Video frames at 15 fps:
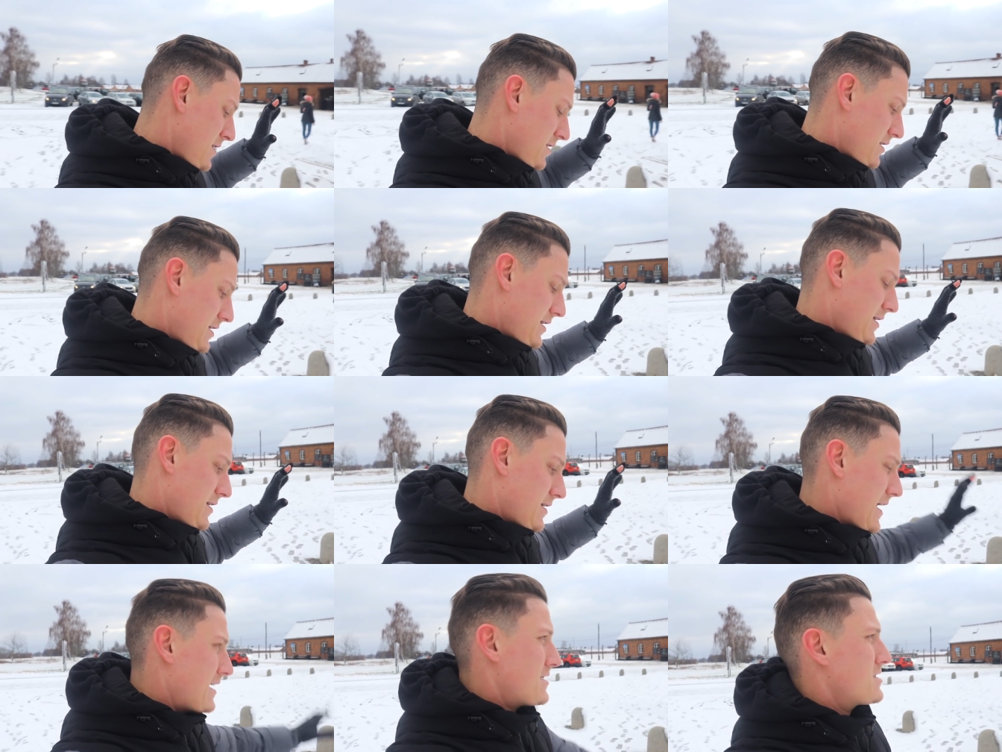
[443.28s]
the
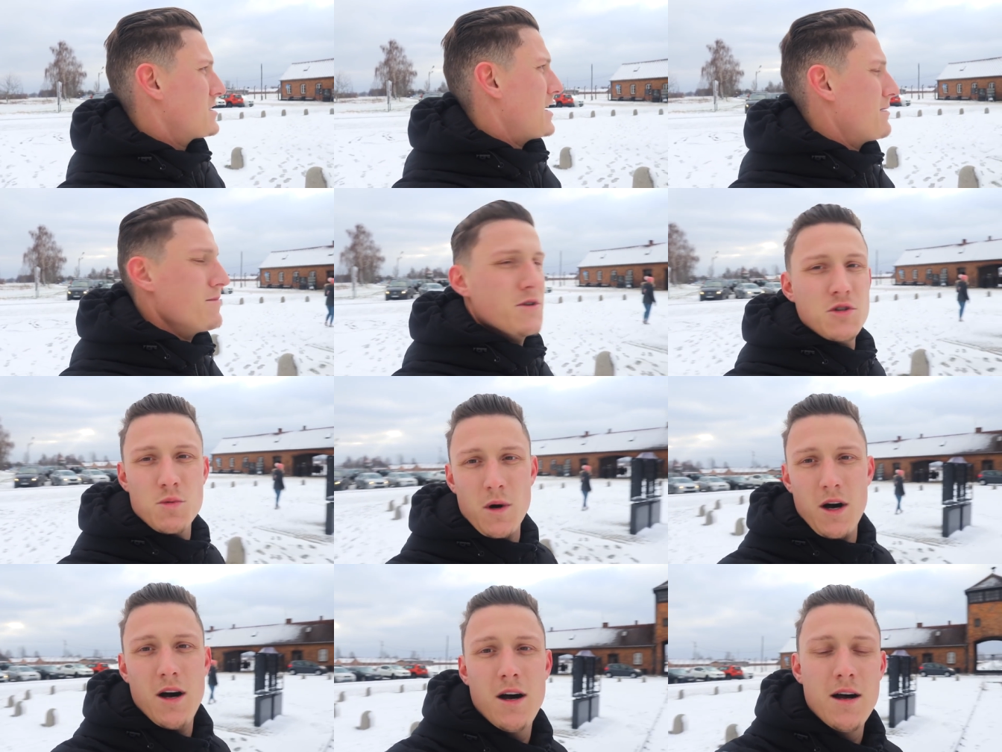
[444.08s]
gas chambers
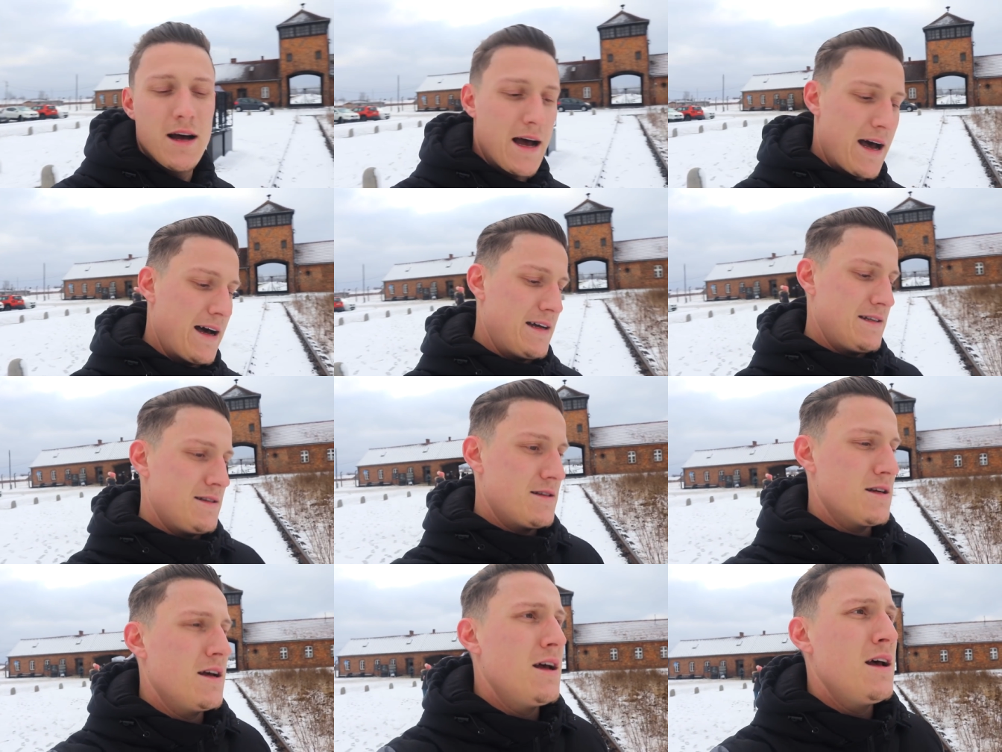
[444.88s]
were,
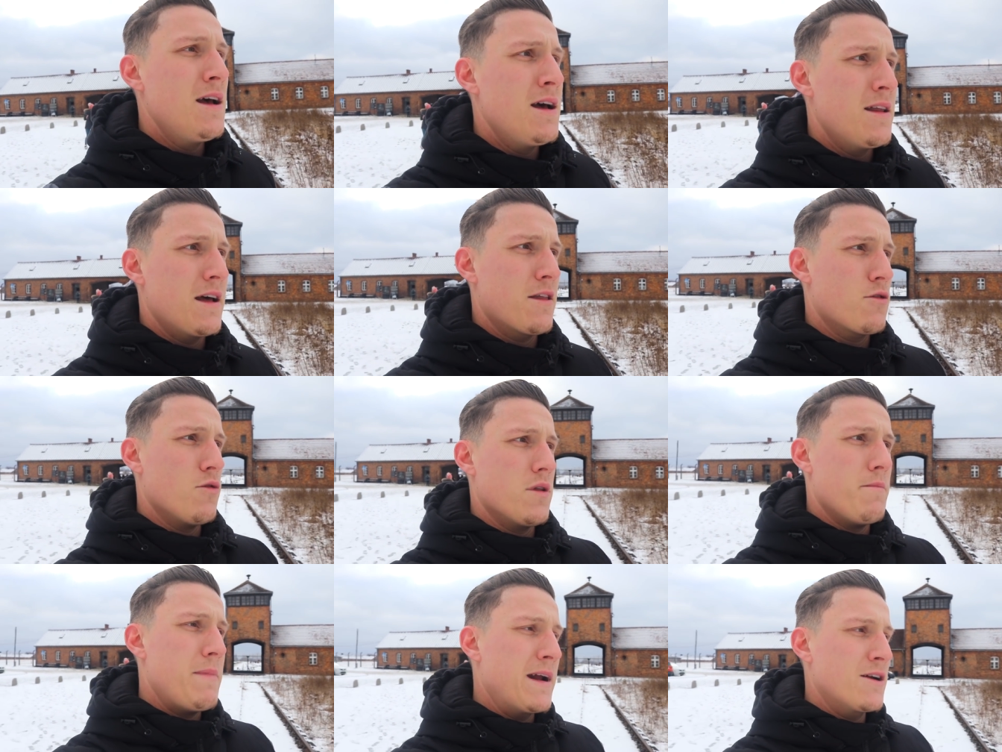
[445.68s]
and they
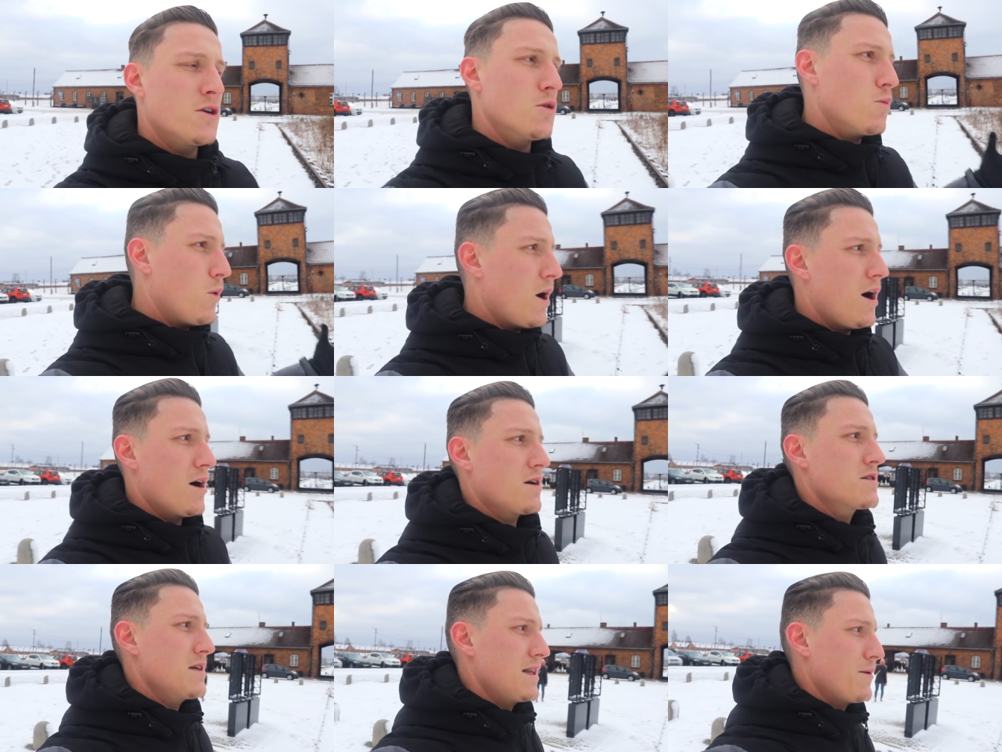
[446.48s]
thought the men could
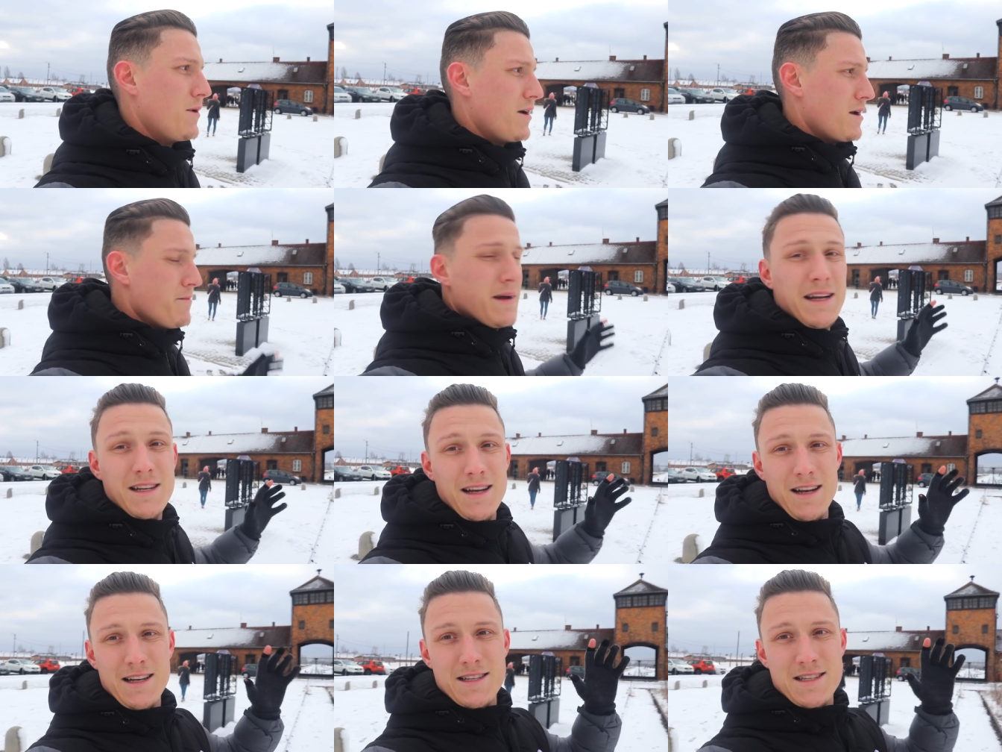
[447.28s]
work, so they weren't immediately